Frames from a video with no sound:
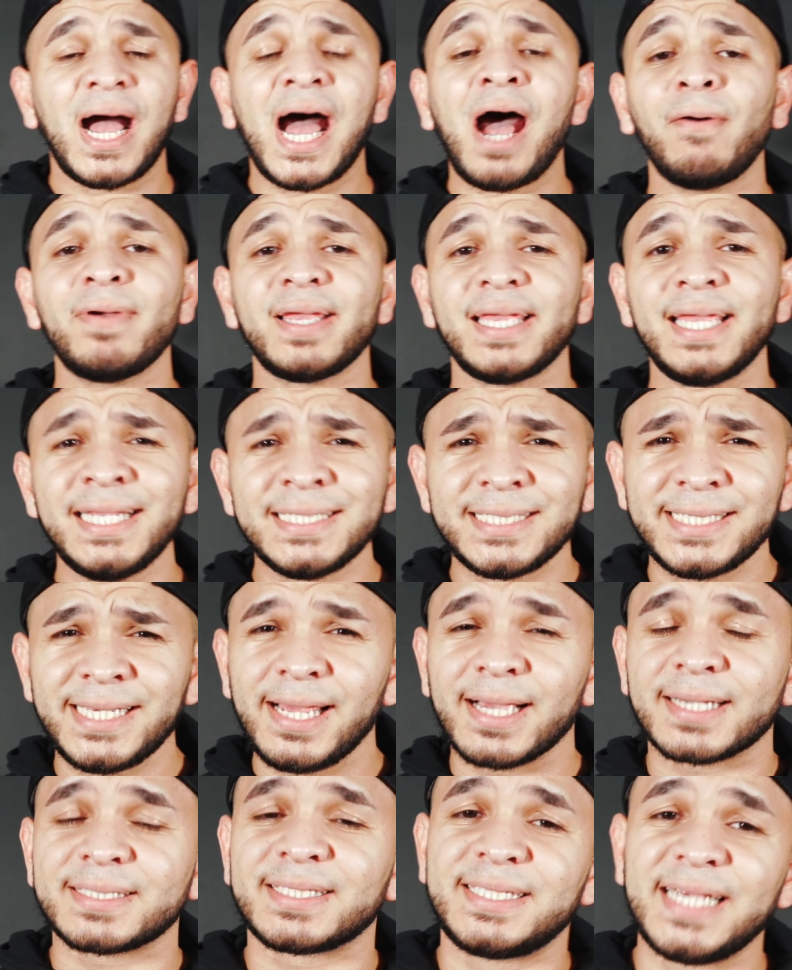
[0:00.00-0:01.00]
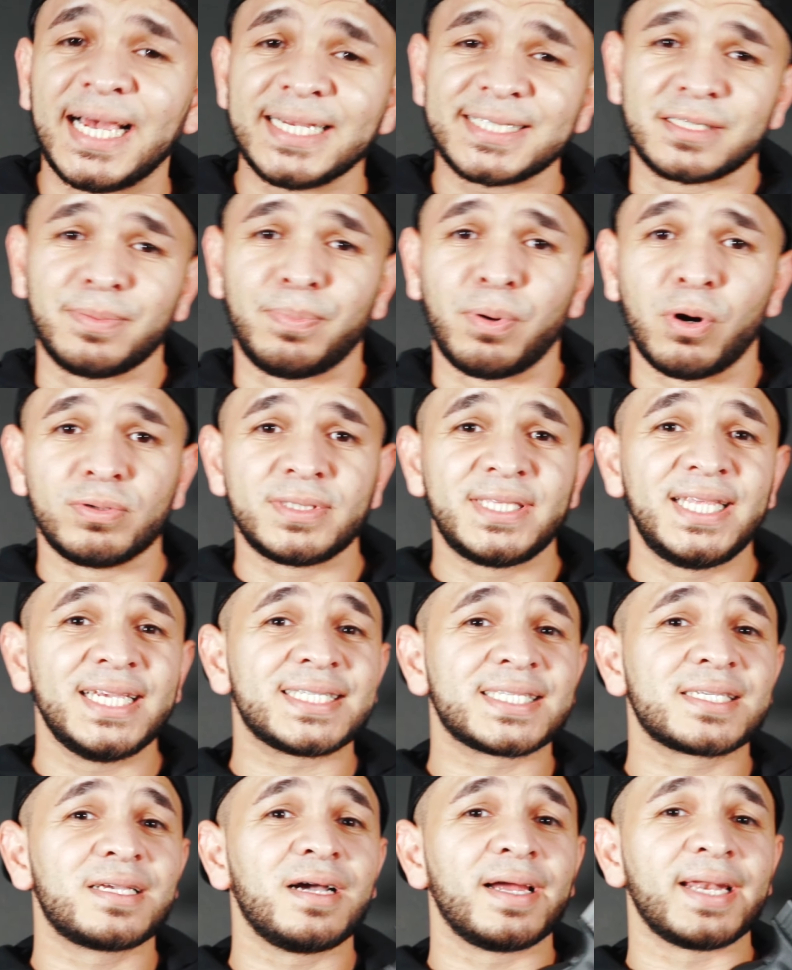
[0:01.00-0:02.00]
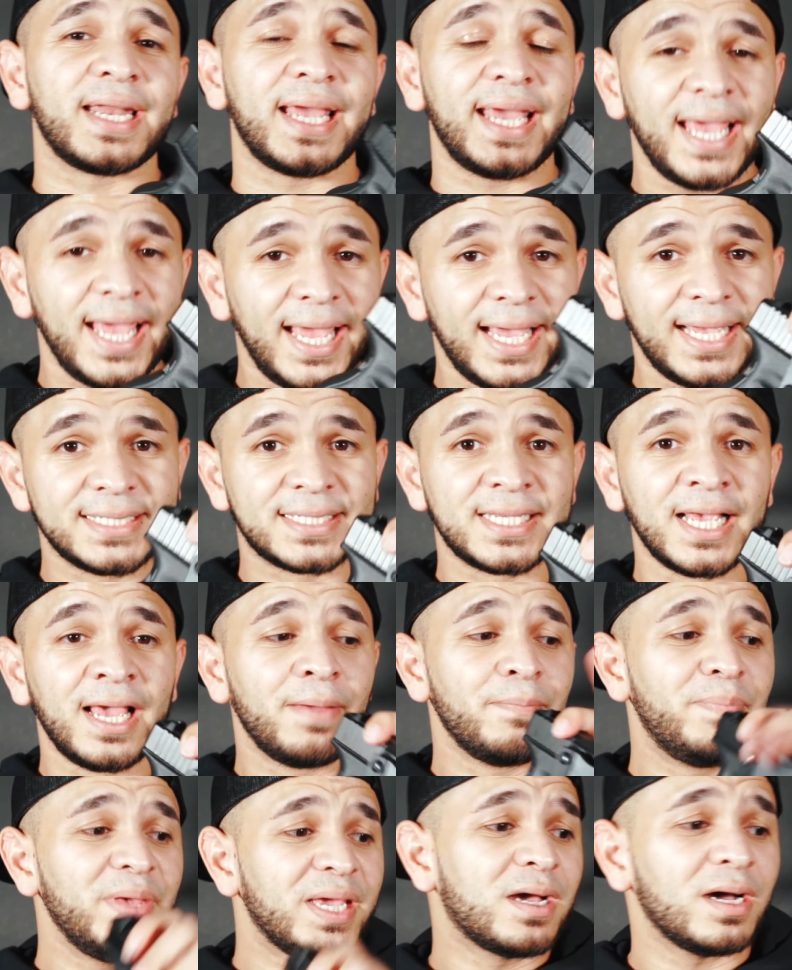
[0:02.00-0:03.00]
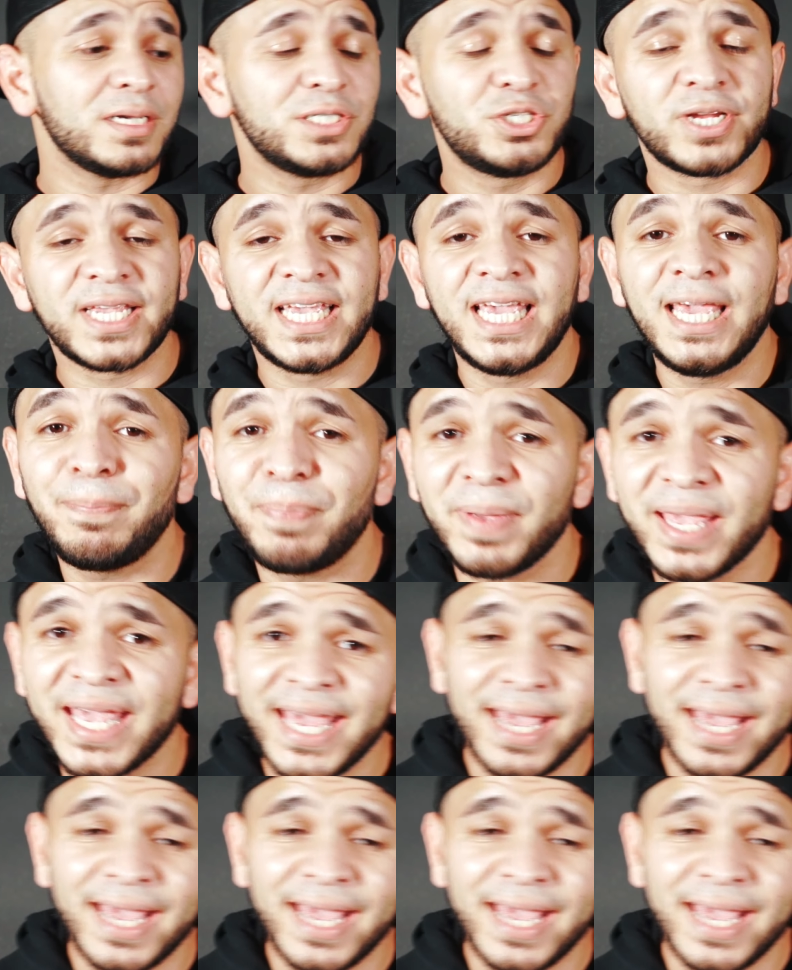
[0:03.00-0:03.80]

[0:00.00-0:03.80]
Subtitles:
how easily accessible this gun is because you're keeping